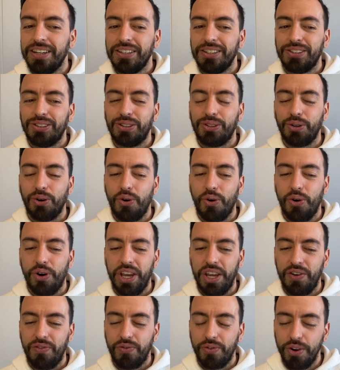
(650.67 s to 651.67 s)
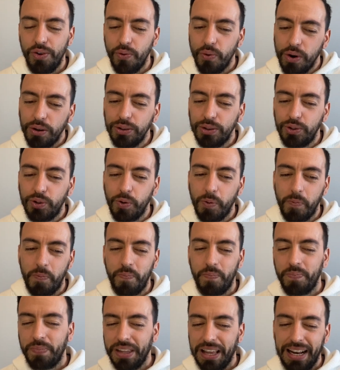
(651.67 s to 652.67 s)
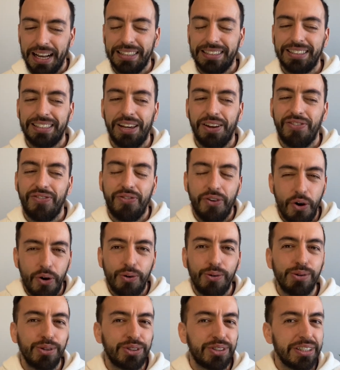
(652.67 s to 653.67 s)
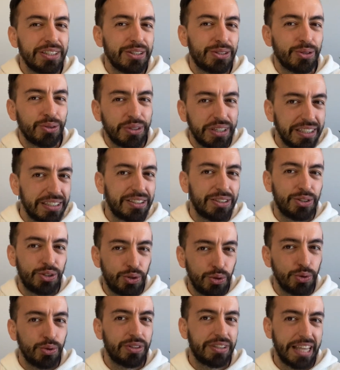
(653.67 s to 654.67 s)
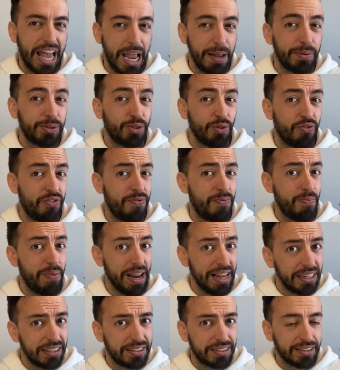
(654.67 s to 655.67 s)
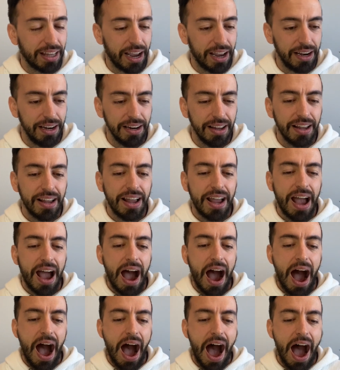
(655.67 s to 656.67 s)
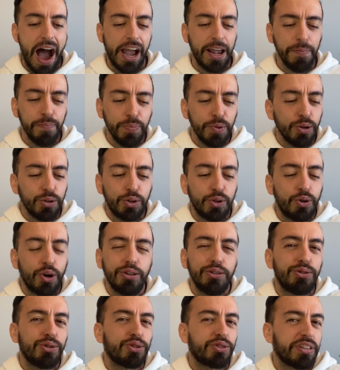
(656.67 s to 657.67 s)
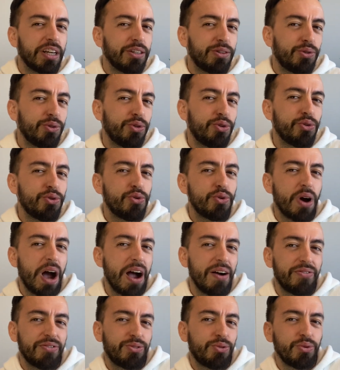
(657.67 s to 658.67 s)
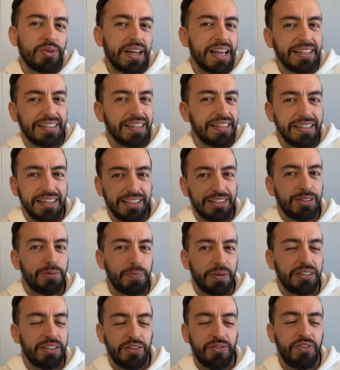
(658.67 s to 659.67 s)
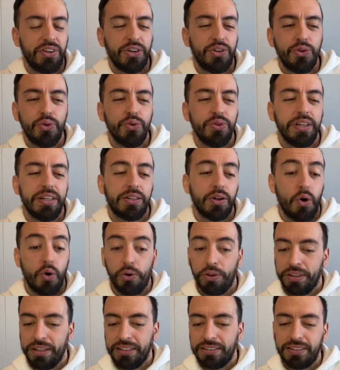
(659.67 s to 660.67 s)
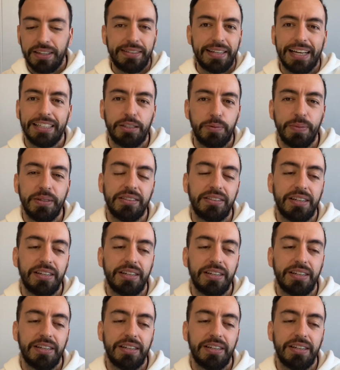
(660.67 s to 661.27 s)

So if we want to, let's say, focus into these 2 types of playstyle, I'm not going to say to you, you have to get this specific unit or these detachments